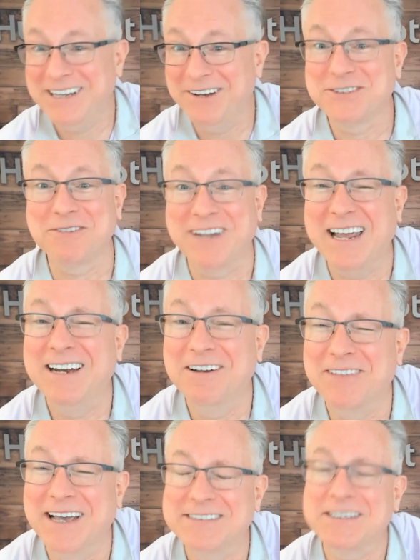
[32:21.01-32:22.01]
years of data
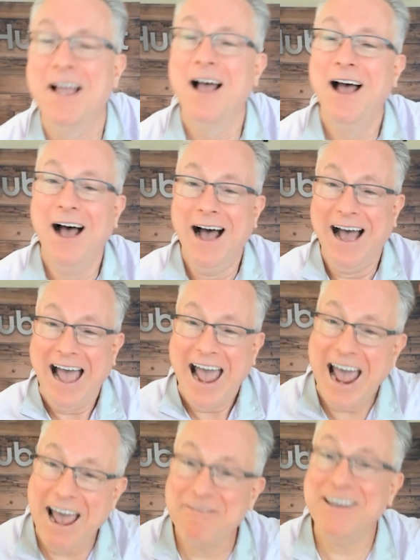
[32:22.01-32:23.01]
of this.
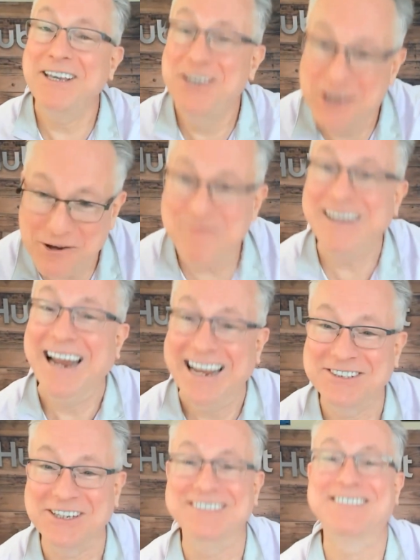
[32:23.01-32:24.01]
Having human
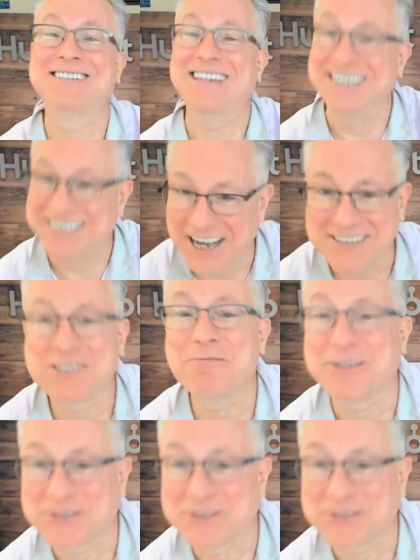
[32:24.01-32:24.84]
agents in customer